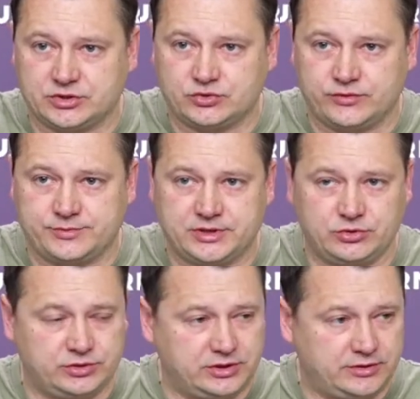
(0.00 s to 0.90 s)
I won't say
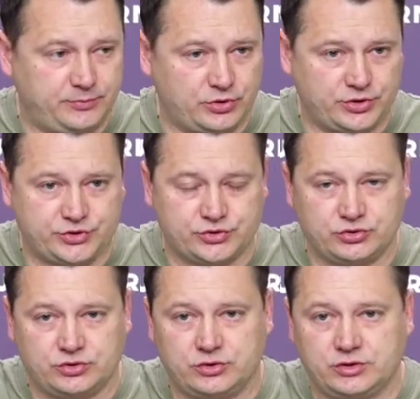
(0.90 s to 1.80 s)
in percentage, I will
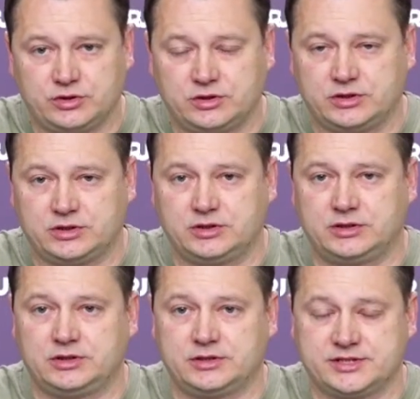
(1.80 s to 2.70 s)
say in absolute
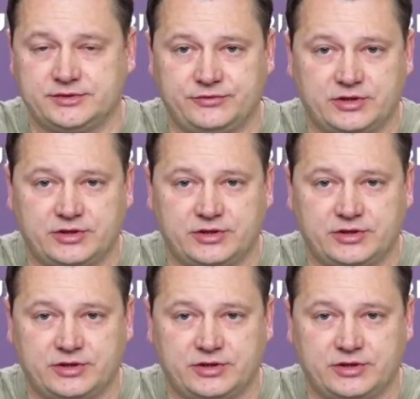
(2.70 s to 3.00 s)
figures.